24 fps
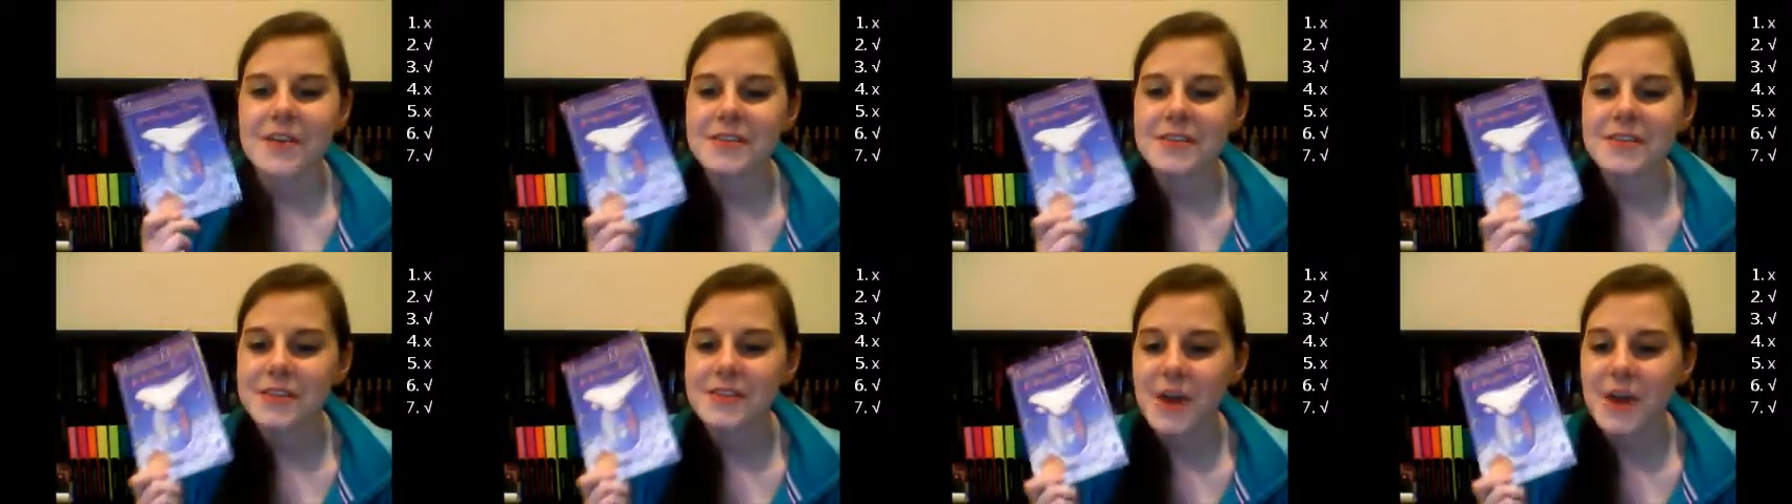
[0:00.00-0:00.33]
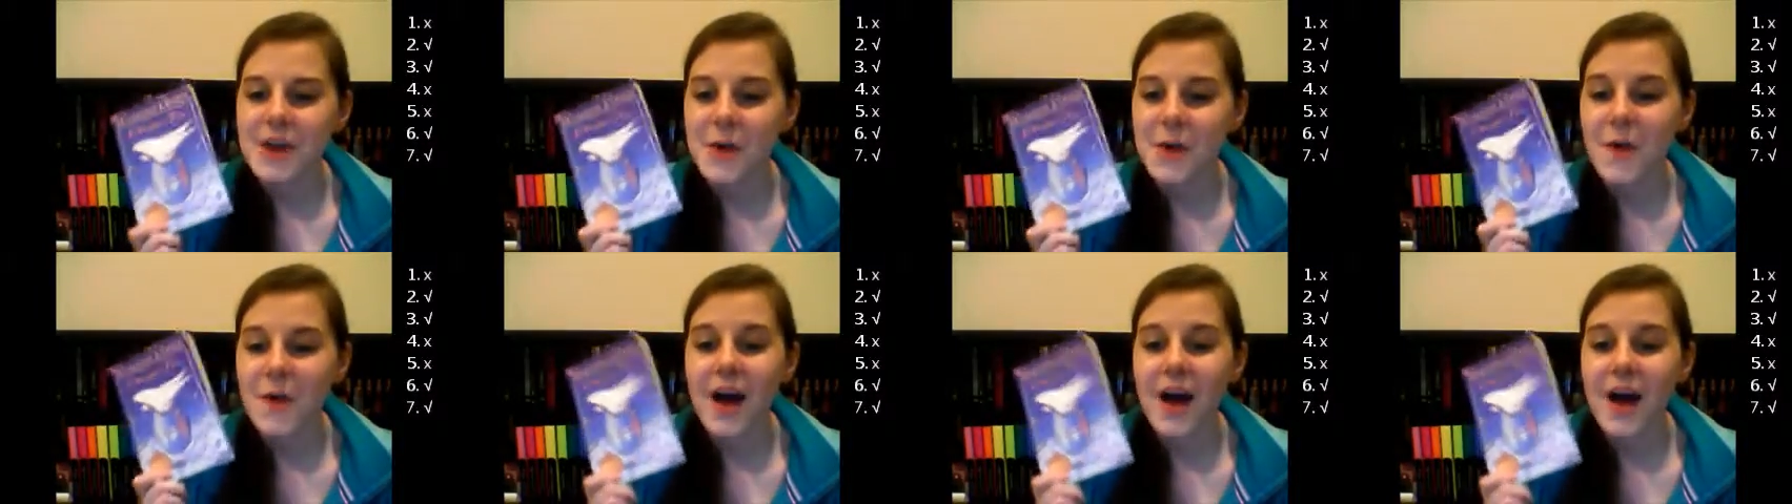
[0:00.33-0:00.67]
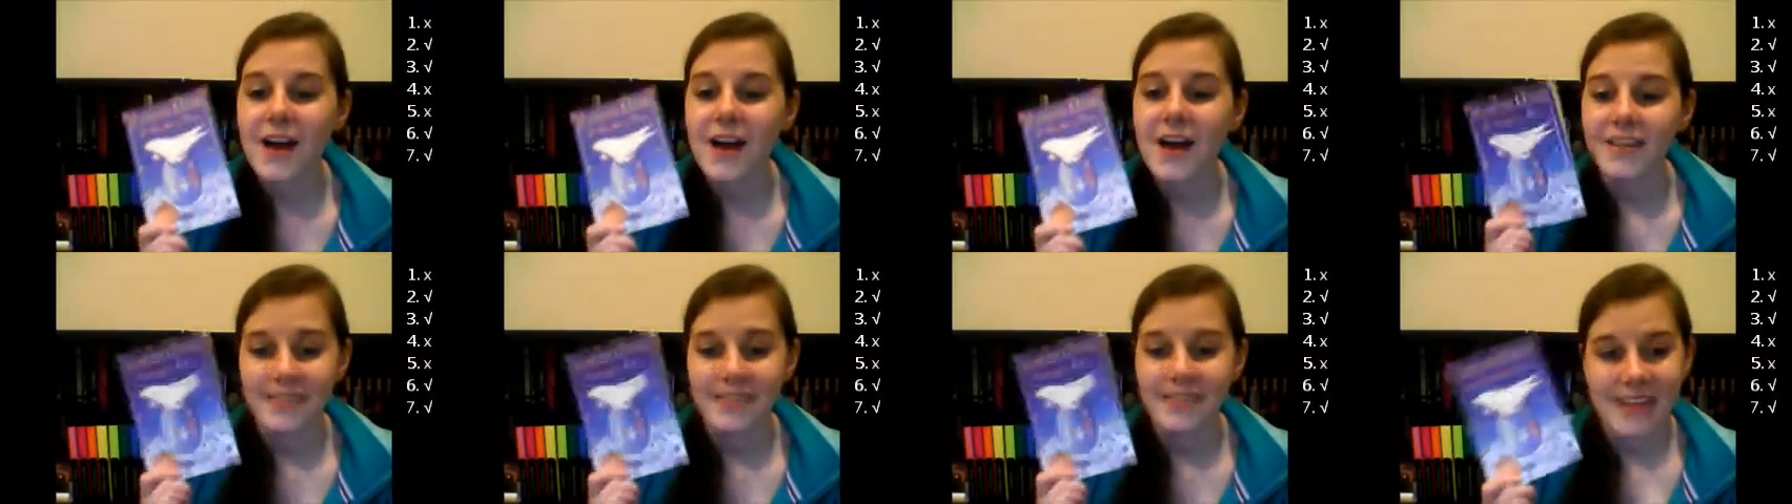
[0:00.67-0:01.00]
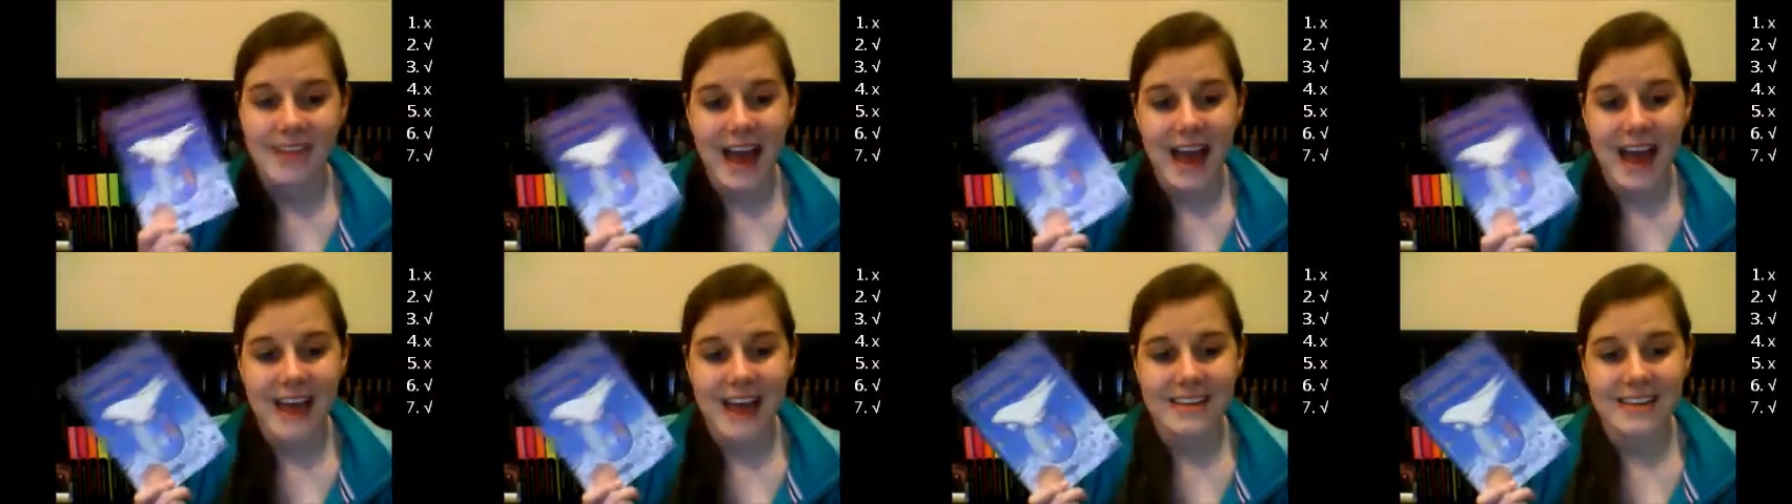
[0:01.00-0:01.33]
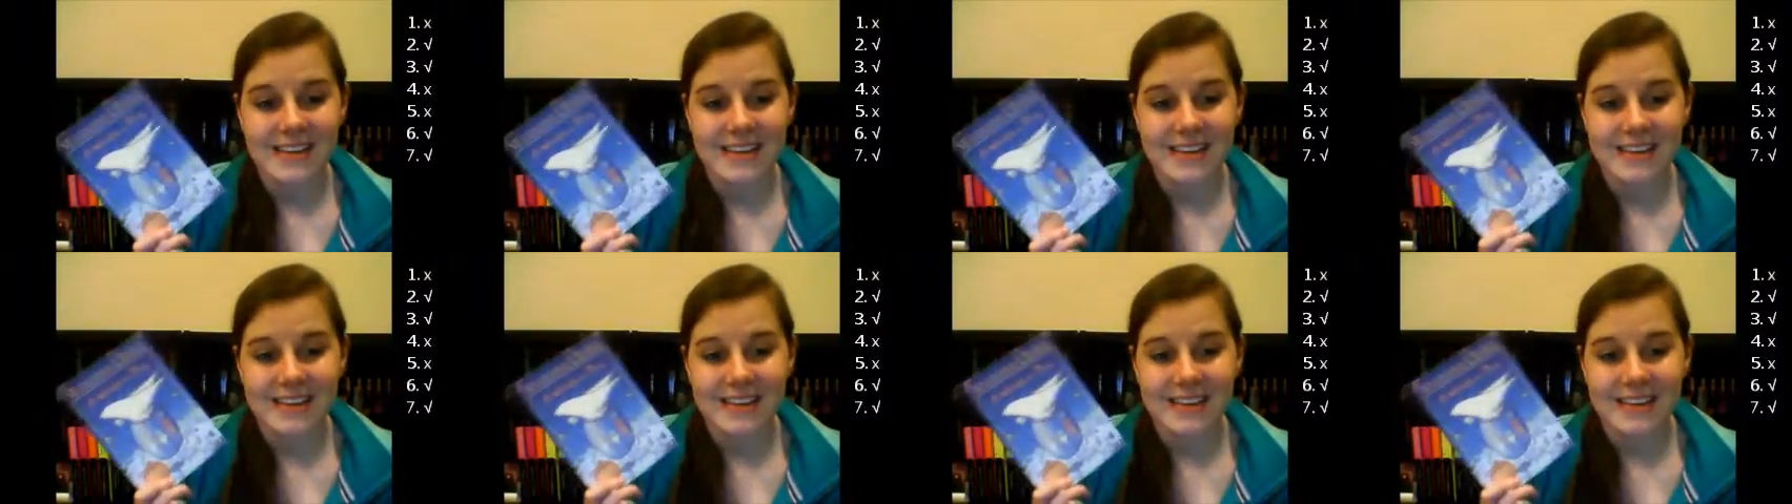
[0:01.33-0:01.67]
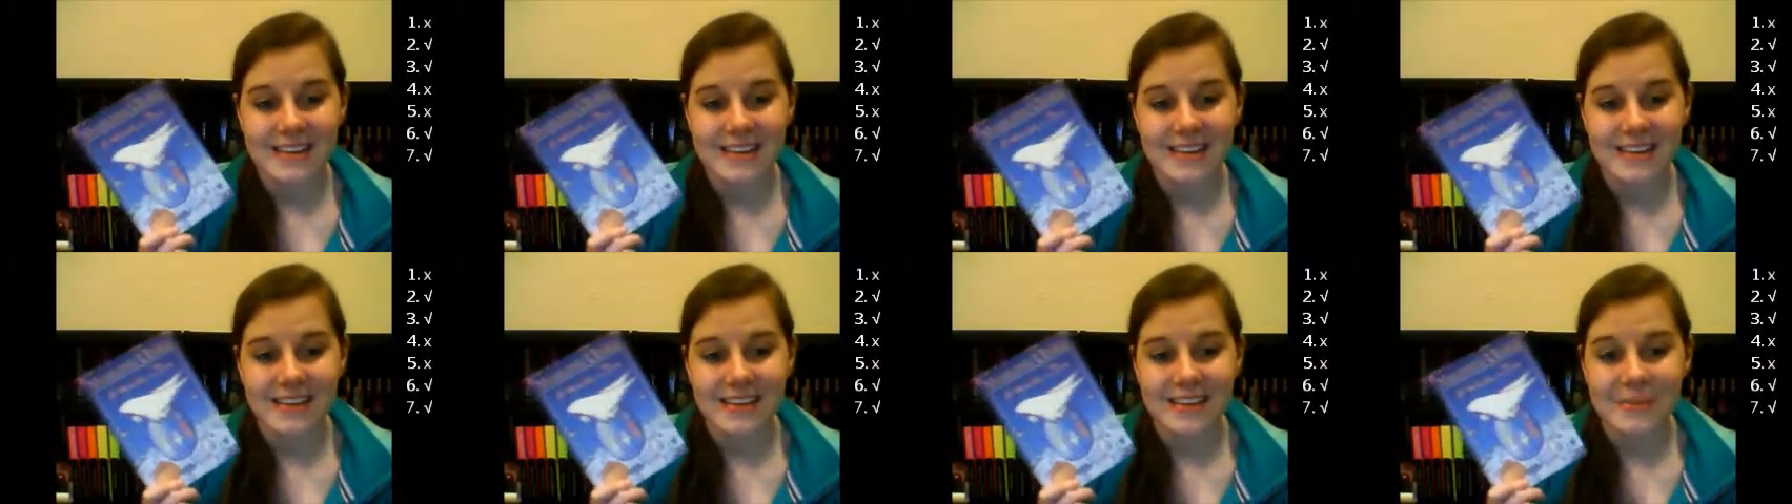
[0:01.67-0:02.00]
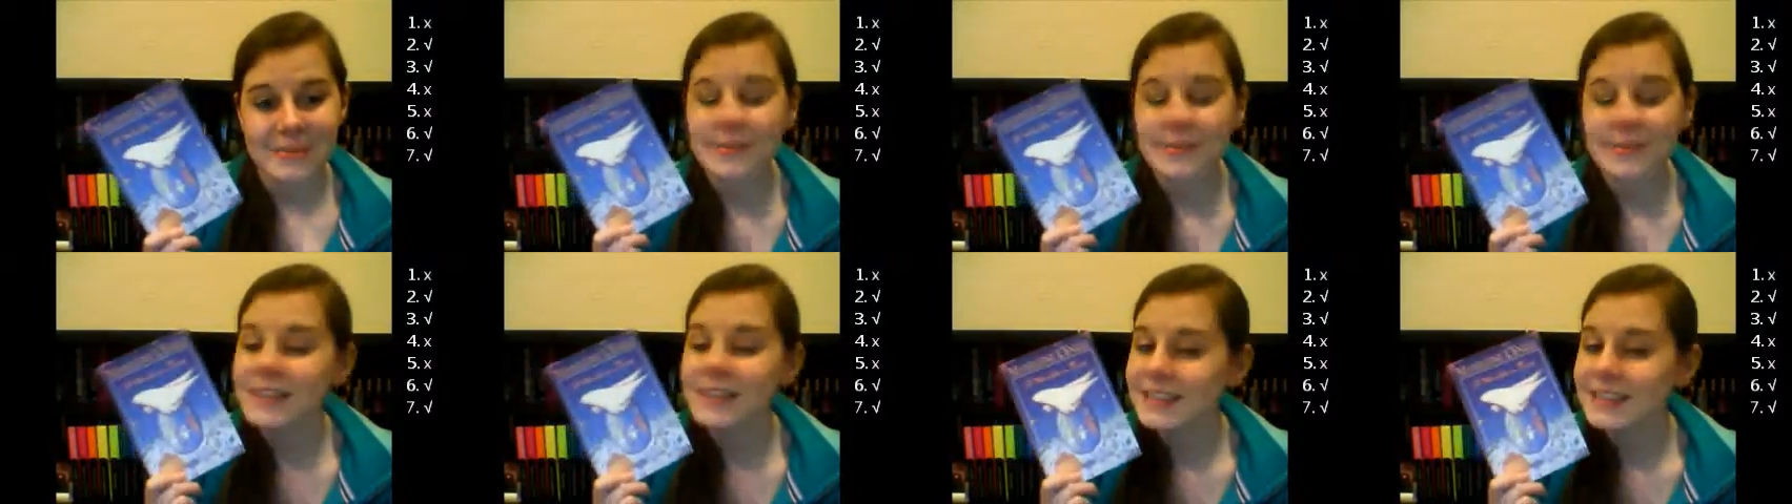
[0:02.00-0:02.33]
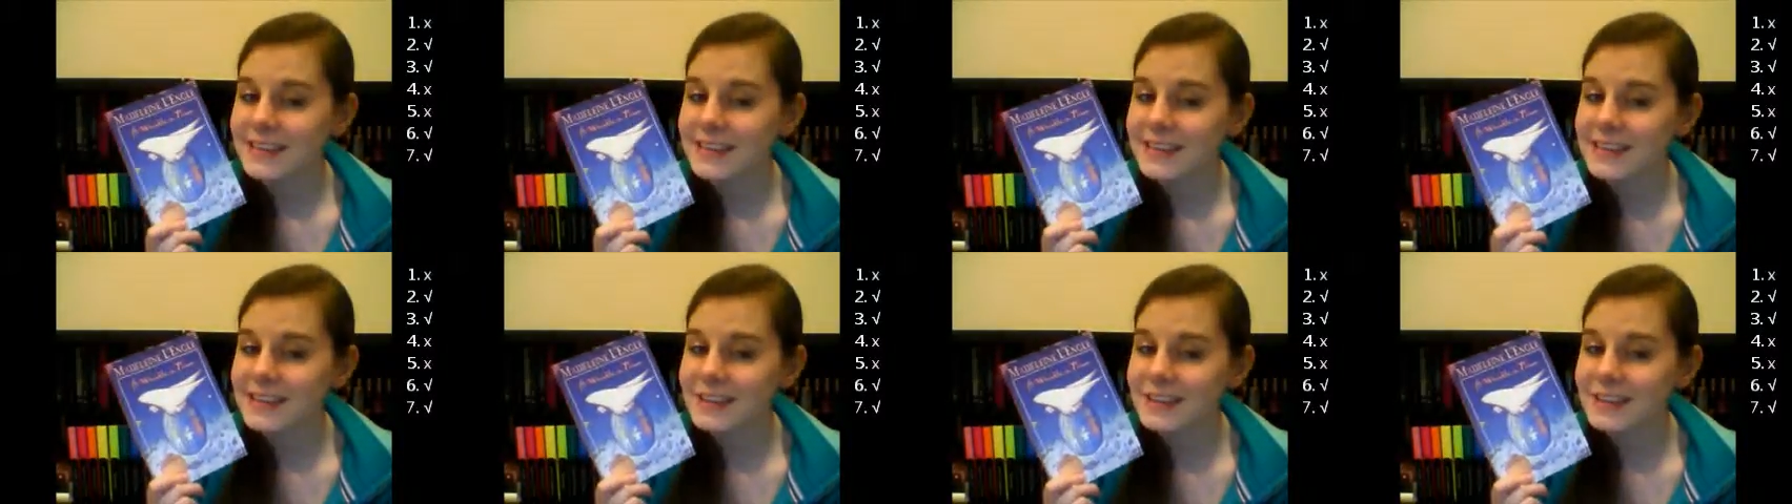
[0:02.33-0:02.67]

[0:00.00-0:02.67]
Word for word: So that is completing that